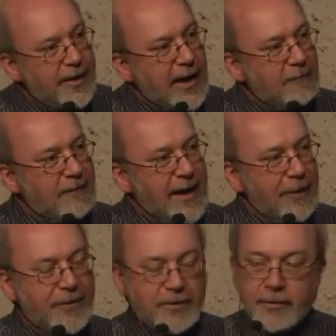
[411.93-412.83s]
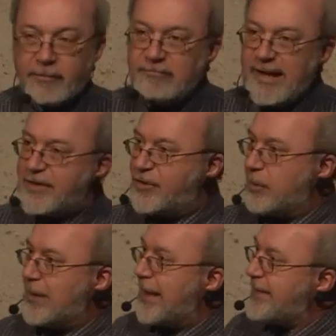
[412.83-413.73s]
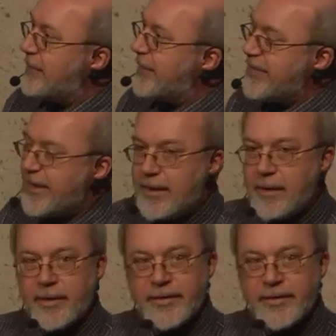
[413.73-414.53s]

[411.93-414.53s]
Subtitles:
carry out a lot of ritual activity